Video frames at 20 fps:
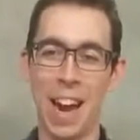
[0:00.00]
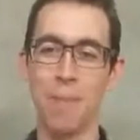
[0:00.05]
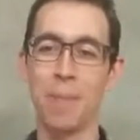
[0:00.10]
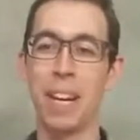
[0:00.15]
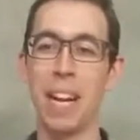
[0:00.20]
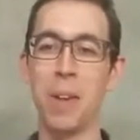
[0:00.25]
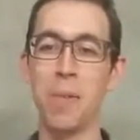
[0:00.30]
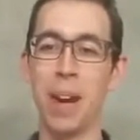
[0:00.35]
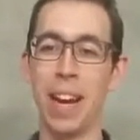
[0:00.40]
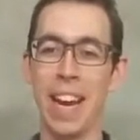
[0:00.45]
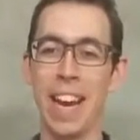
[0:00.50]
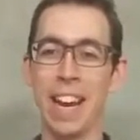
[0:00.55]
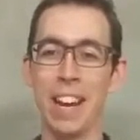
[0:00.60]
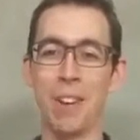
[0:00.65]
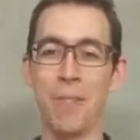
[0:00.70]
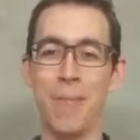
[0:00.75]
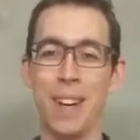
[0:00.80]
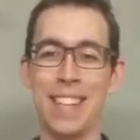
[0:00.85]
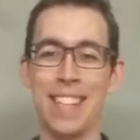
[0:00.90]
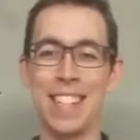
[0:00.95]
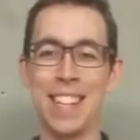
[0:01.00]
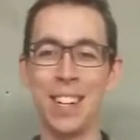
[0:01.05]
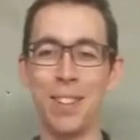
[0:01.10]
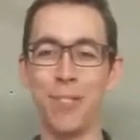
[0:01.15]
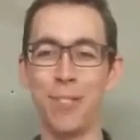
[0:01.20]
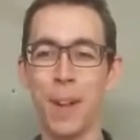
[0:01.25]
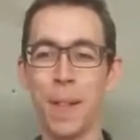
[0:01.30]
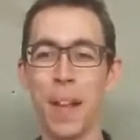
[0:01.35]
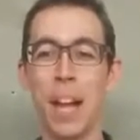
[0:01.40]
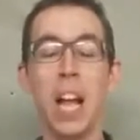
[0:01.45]
I'm getting way ahead of
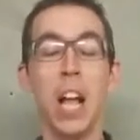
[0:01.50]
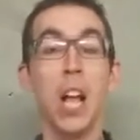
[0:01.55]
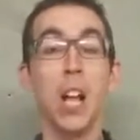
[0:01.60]
myself.